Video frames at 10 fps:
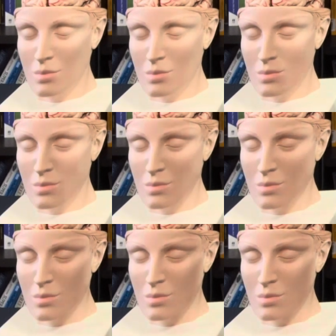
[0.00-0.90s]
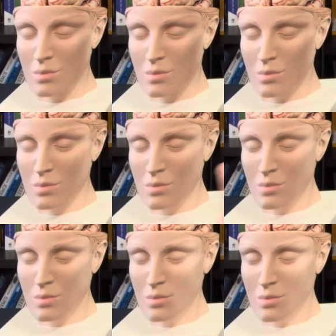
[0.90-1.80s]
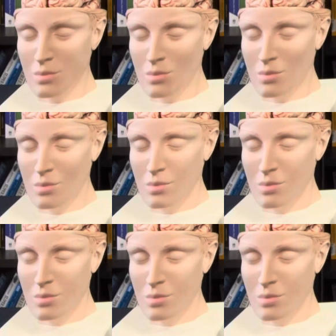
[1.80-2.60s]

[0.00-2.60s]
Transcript: [no speech]